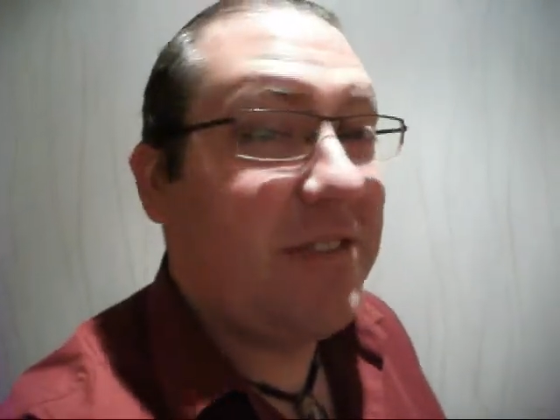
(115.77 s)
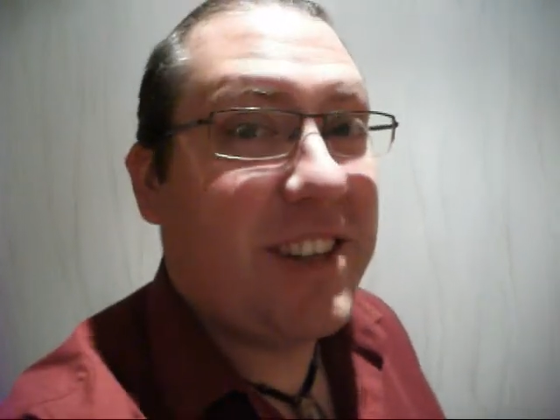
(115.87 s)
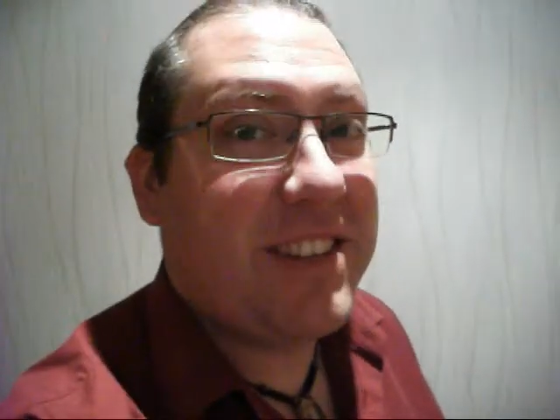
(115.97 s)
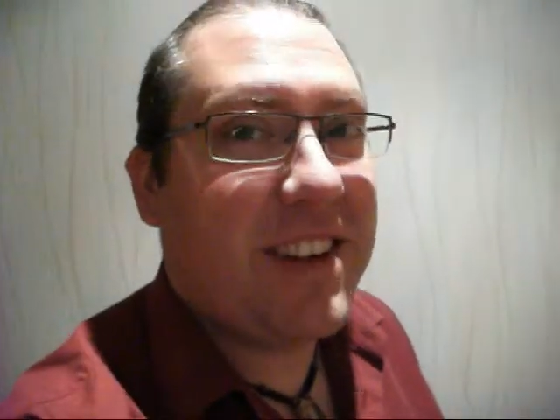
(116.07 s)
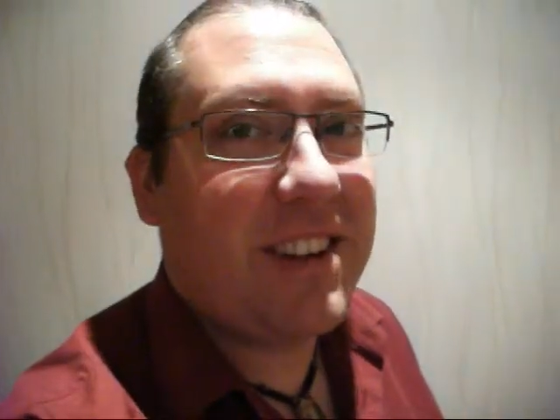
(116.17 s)

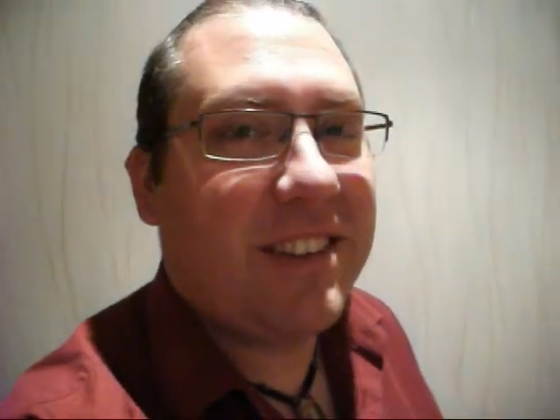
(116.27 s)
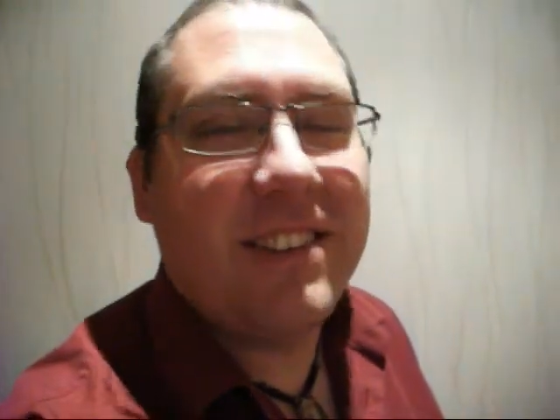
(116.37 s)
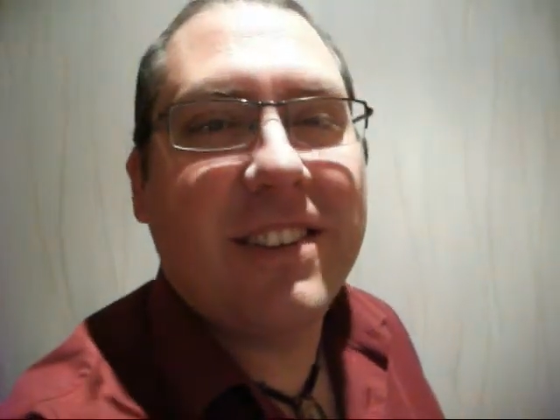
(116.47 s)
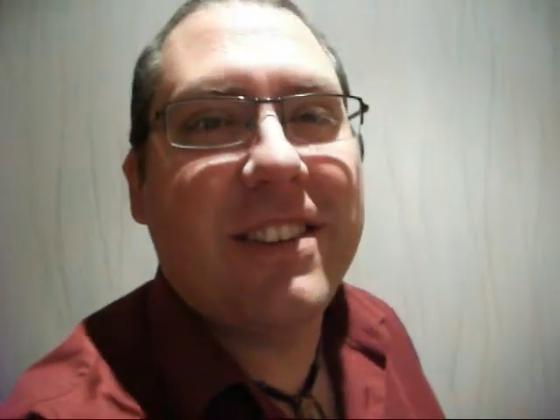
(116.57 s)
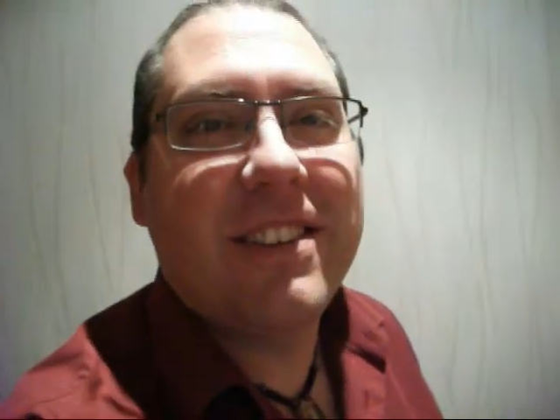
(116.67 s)
really
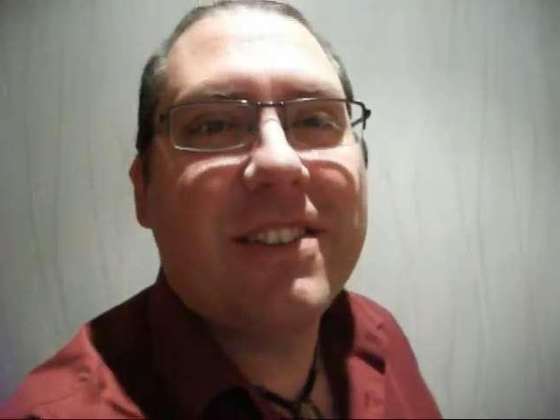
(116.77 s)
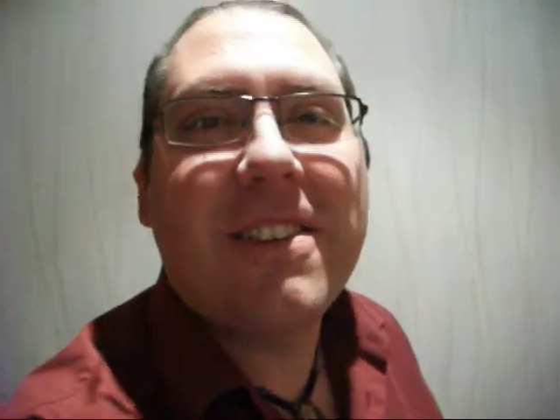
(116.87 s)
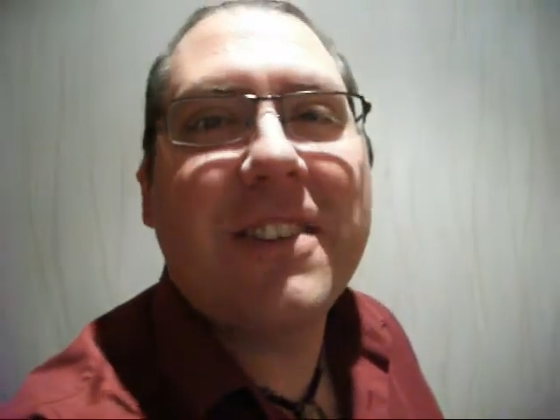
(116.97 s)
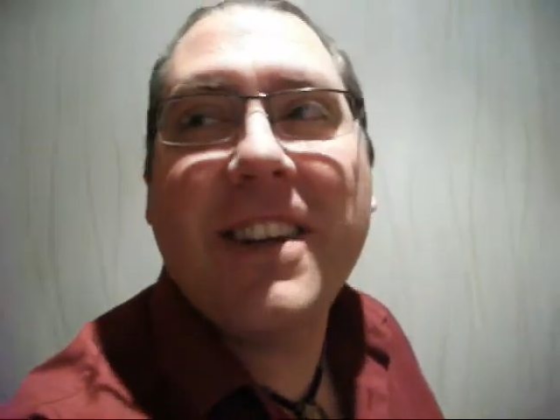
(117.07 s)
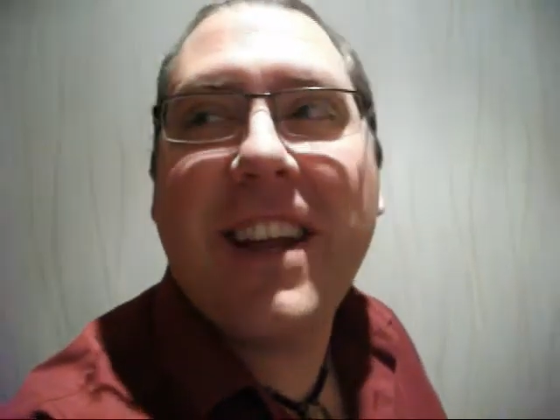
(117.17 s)
talented. They're
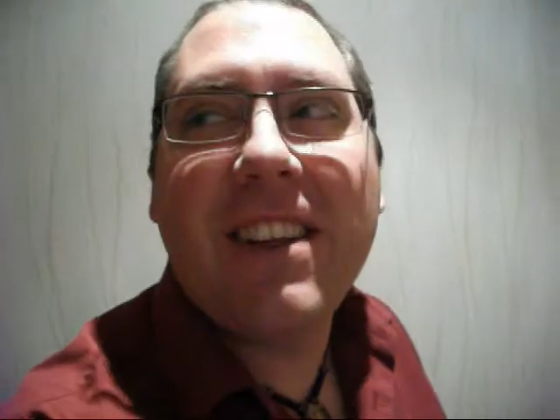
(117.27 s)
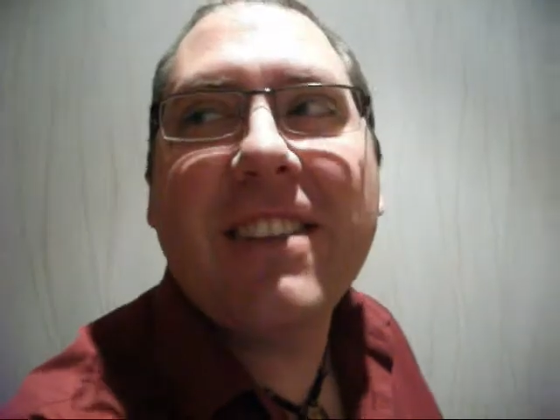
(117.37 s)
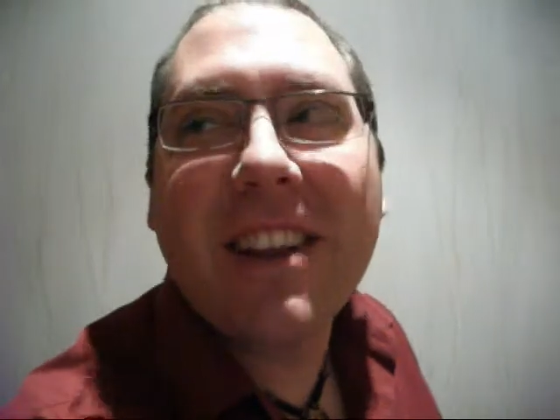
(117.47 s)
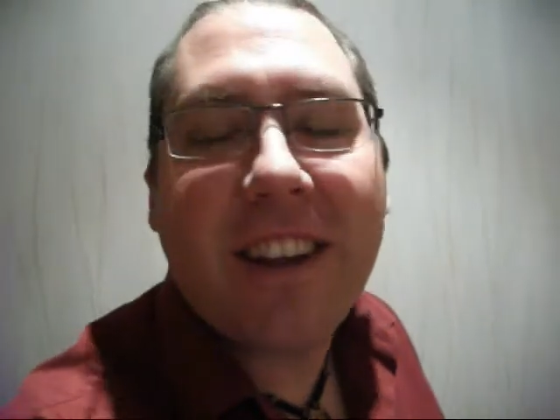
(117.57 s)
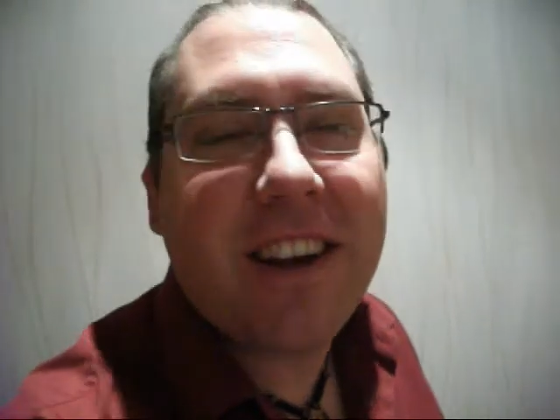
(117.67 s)
already
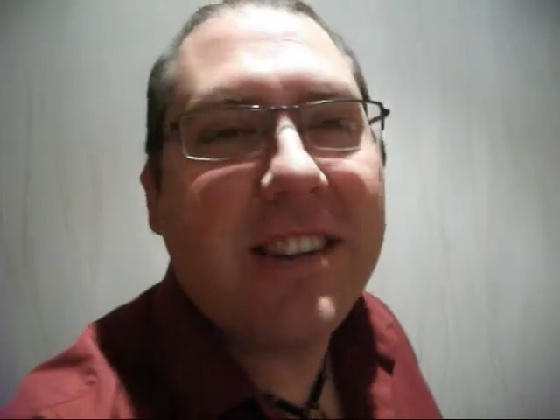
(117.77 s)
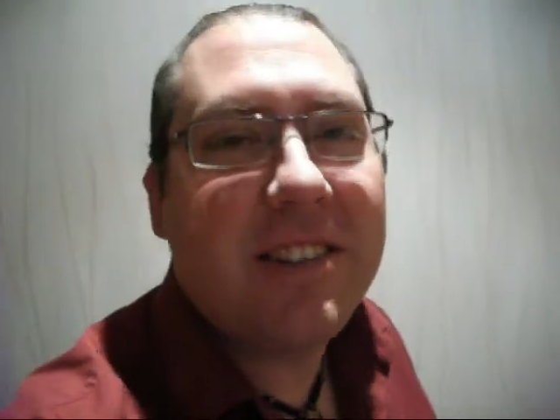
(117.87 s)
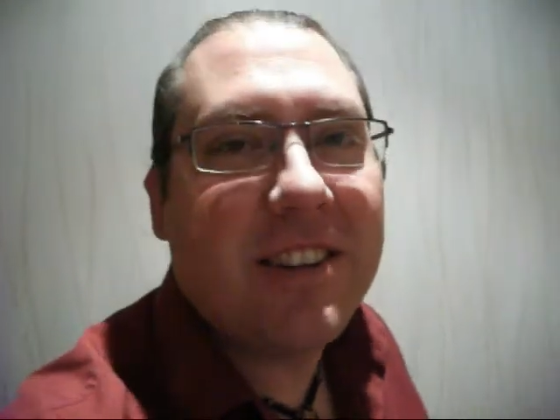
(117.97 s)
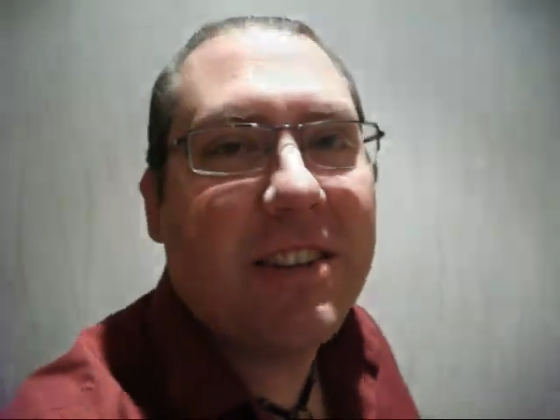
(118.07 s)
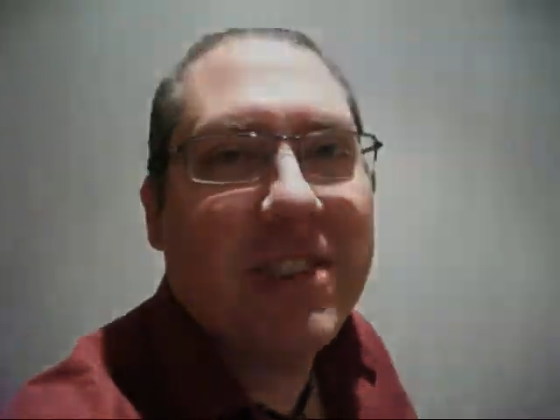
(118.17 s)
nailing the lines and